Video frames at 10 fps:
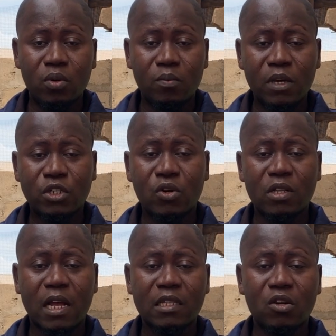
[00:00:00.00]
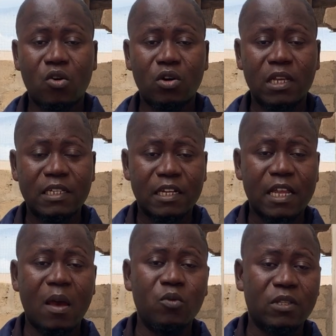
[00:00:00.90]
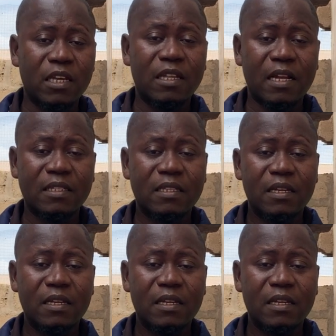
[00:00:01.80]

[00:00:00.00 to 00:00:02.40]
make sure that, or there's a time you think that